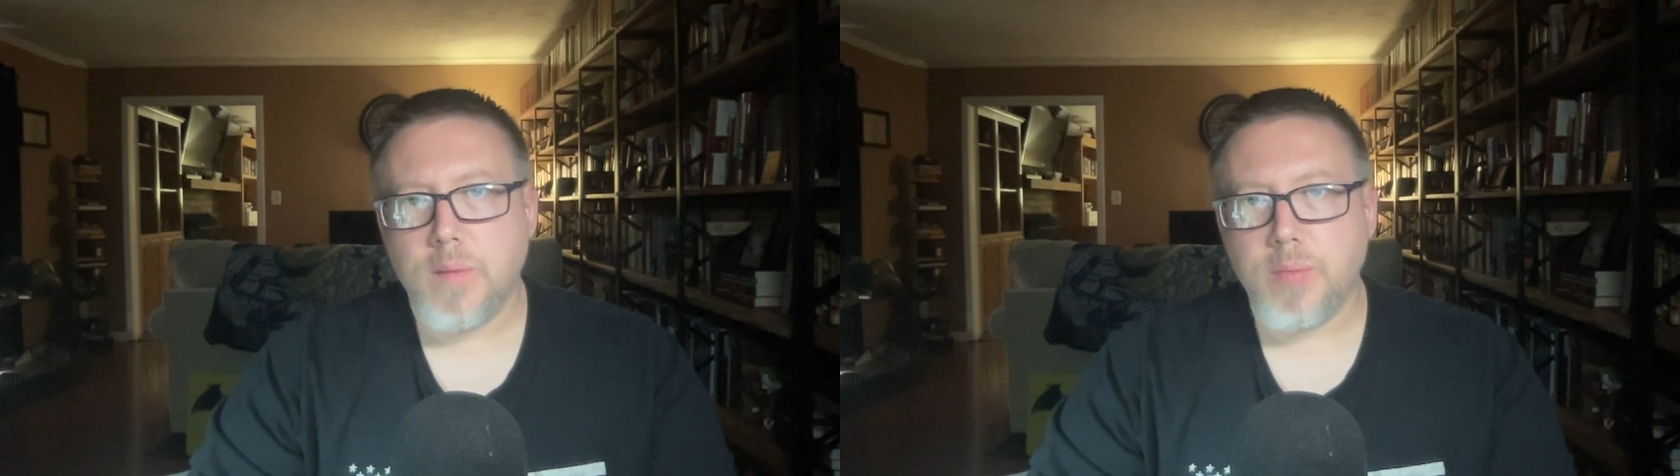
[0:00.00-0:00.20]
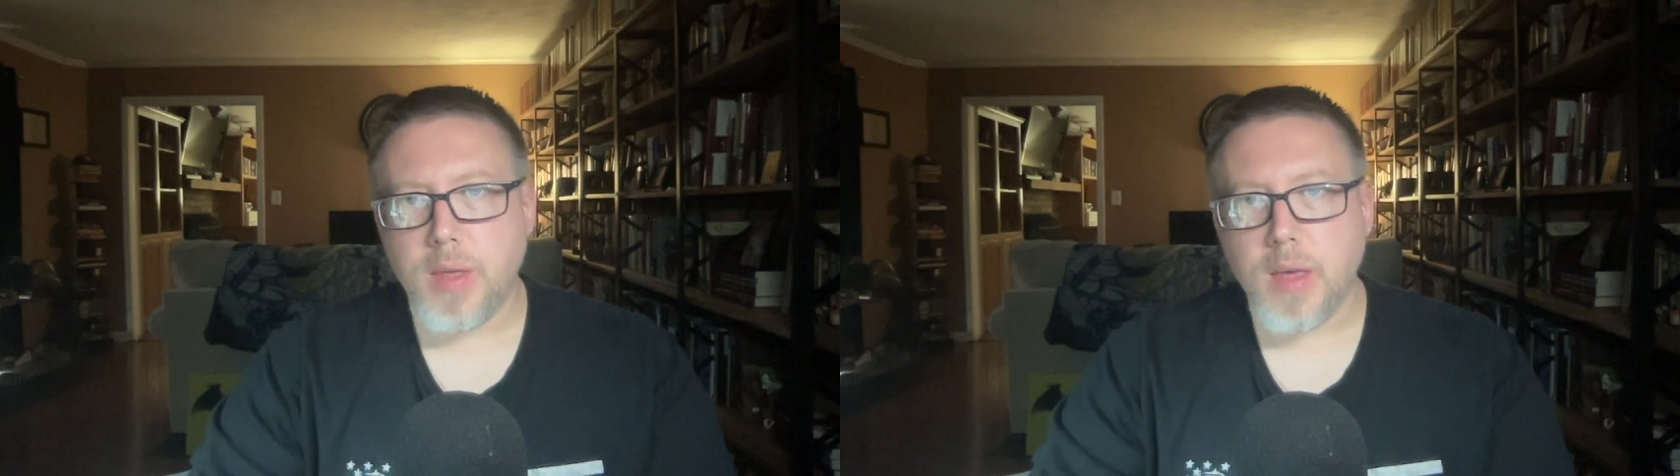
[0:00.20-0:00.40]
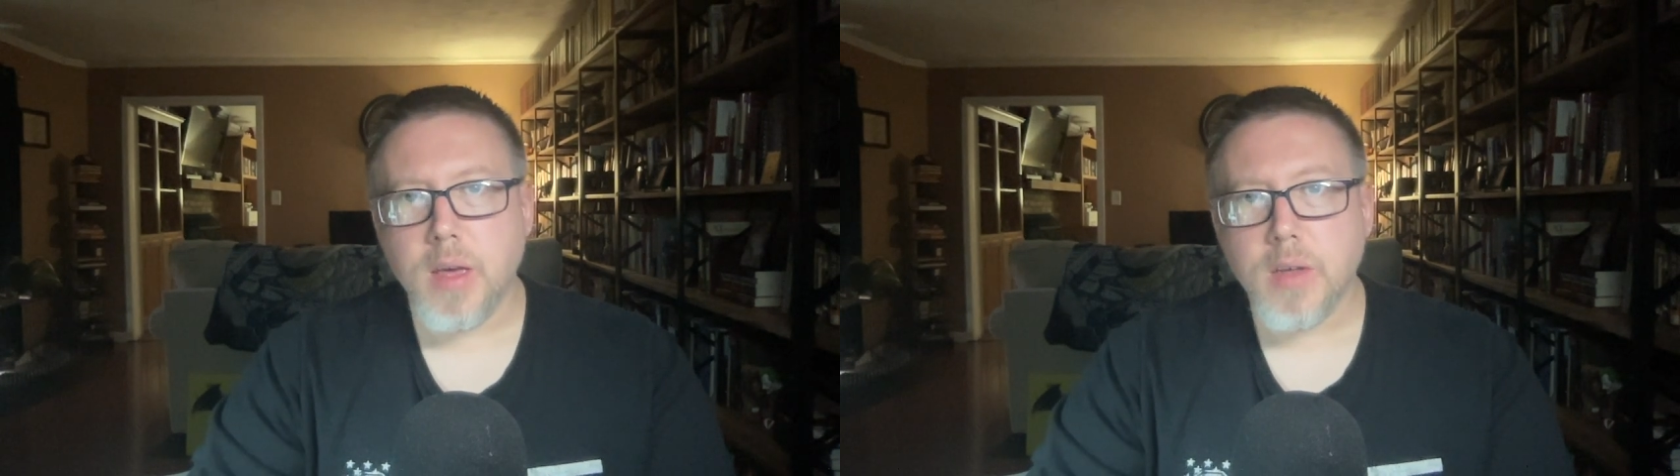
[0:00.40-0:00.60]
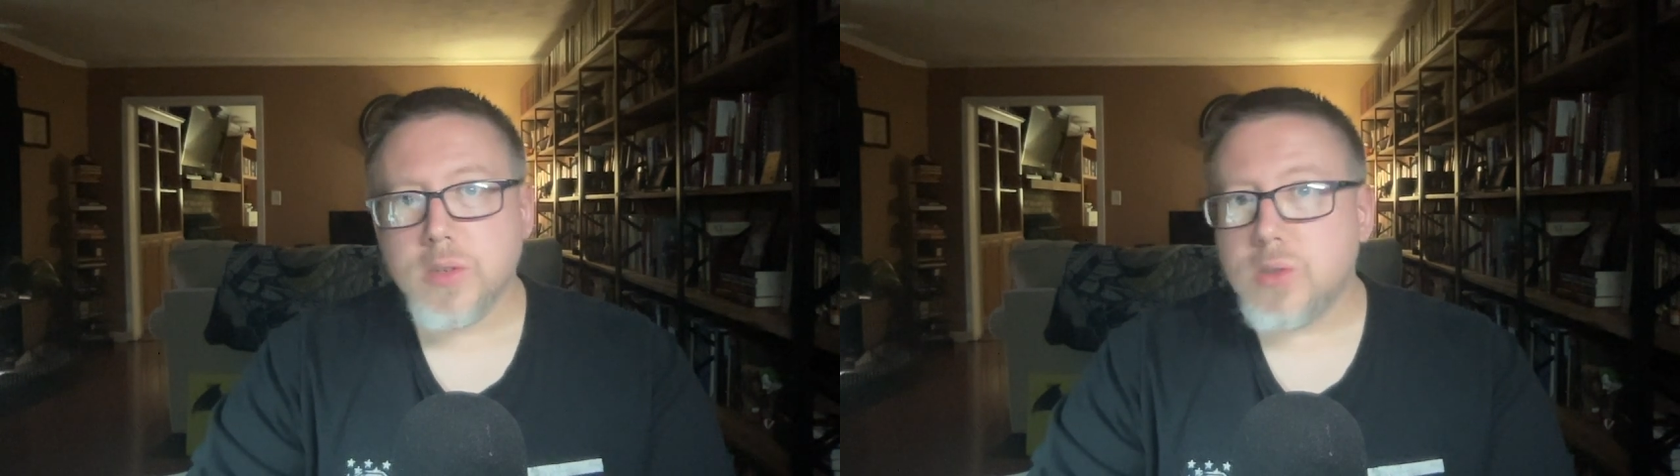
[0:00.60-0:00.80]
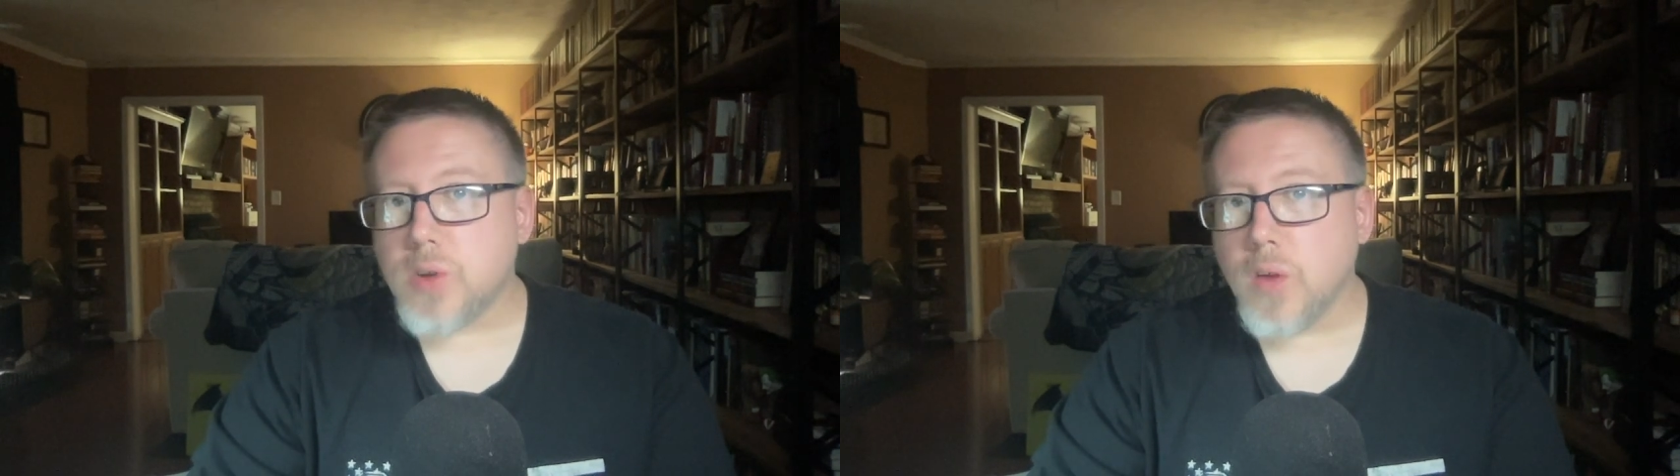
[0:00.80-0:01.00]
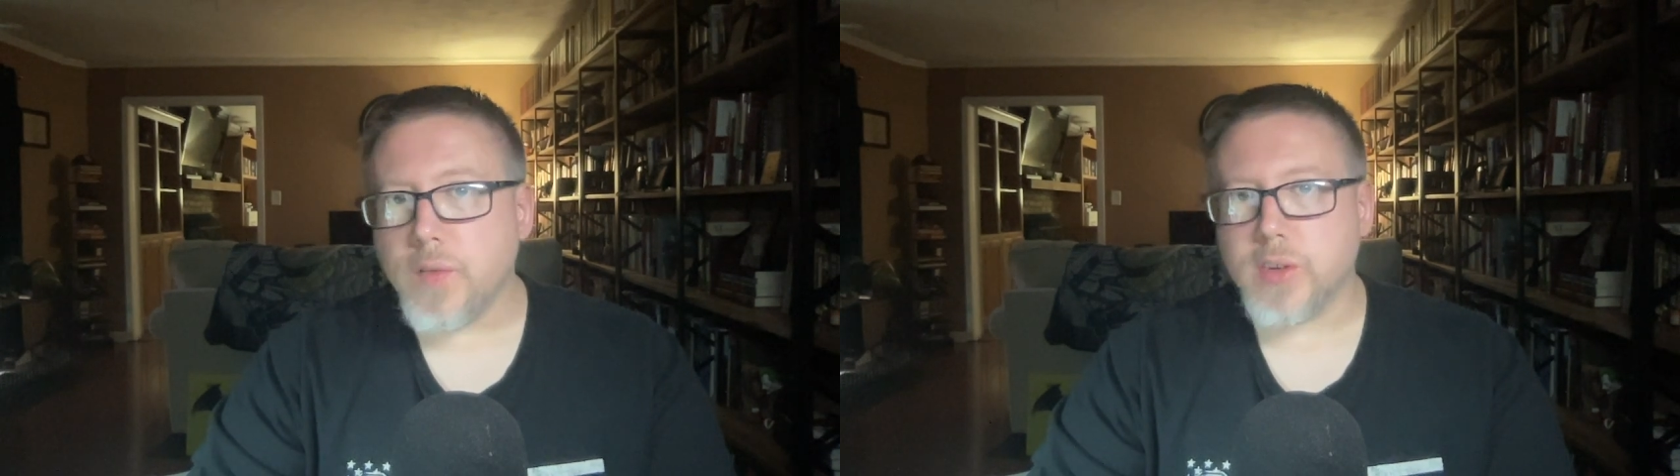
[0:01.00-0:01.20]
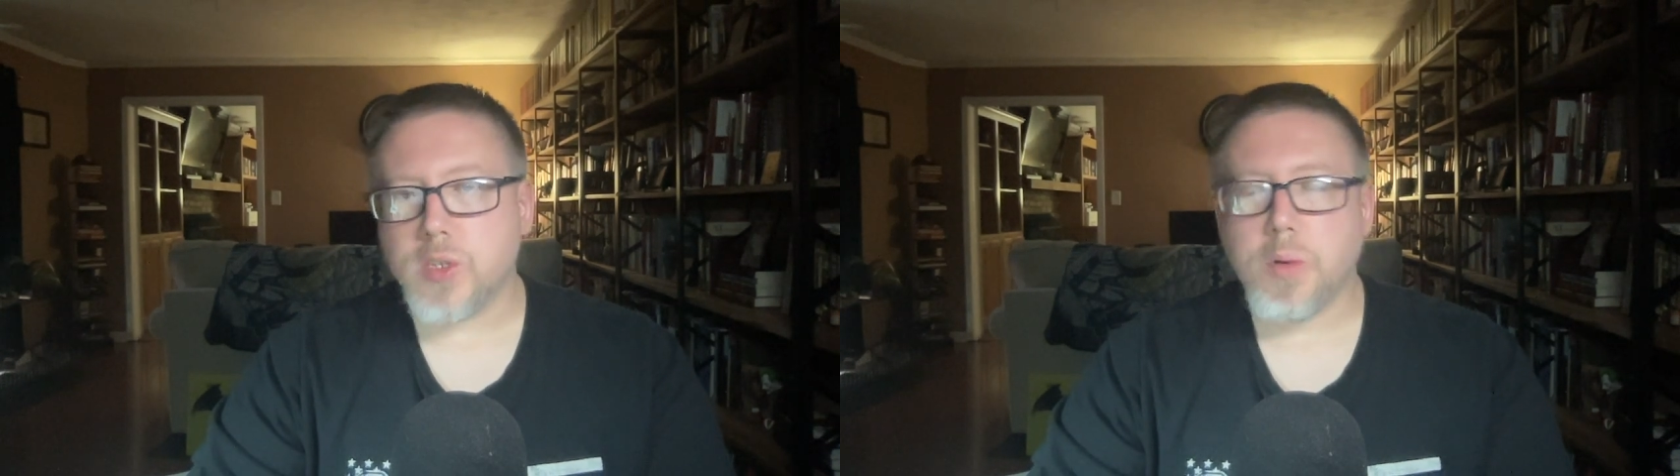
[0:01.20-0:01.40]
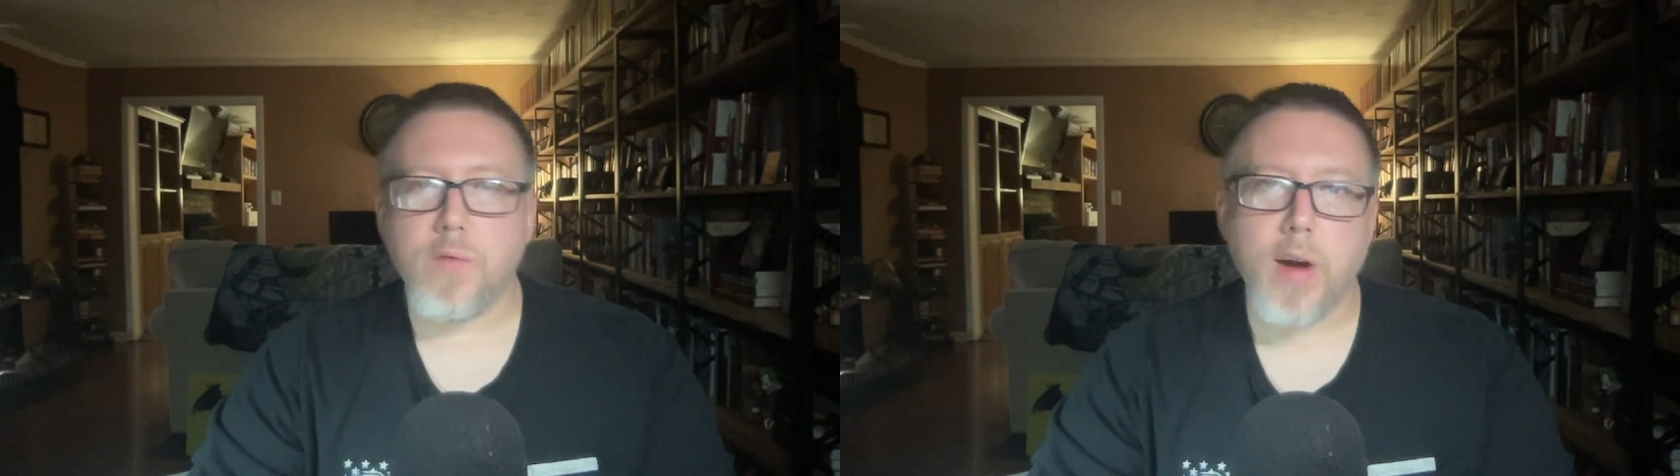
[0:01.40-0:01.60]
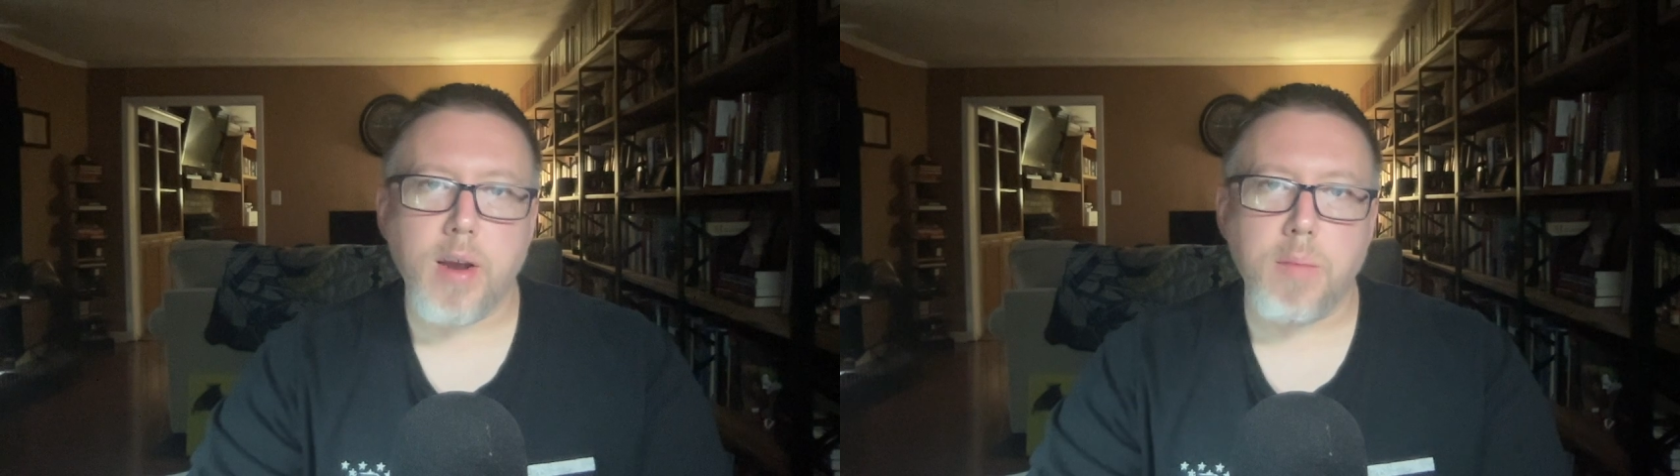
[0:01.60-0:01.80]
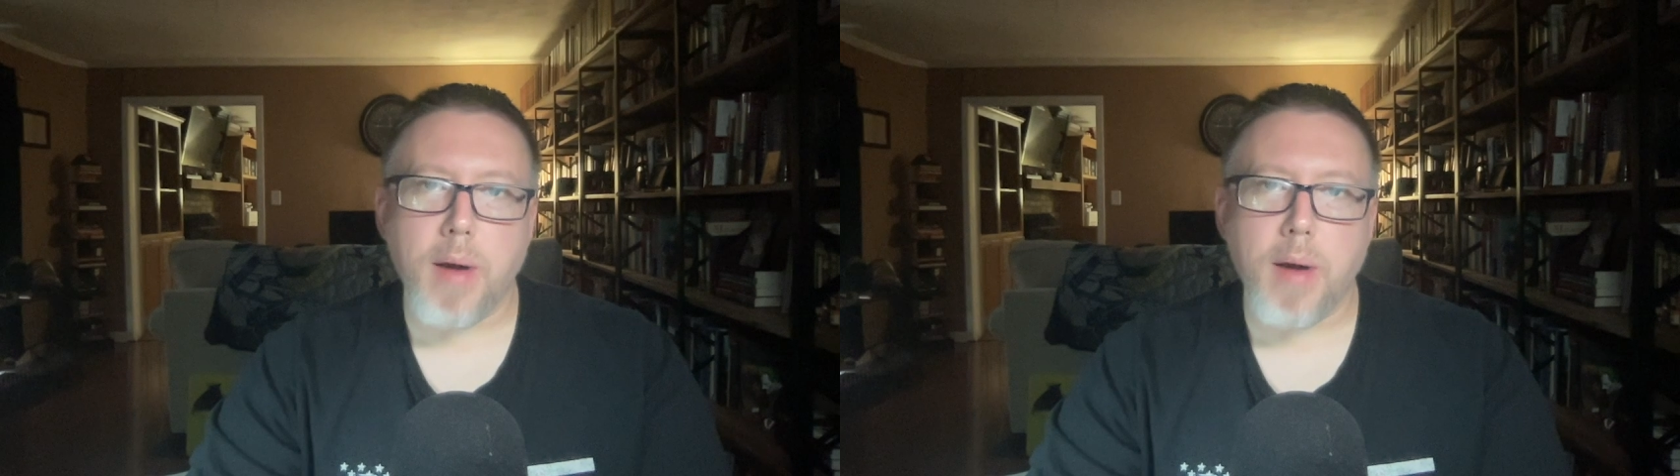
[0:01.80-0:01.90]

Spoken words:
The service provided